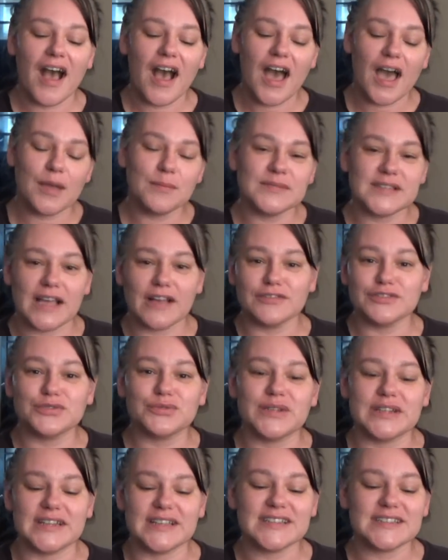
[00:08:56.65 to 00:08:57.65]
I'm down to
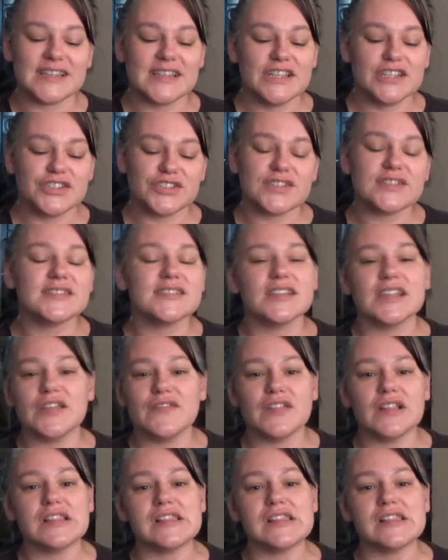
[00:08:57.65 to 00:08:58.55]
read it. Just leave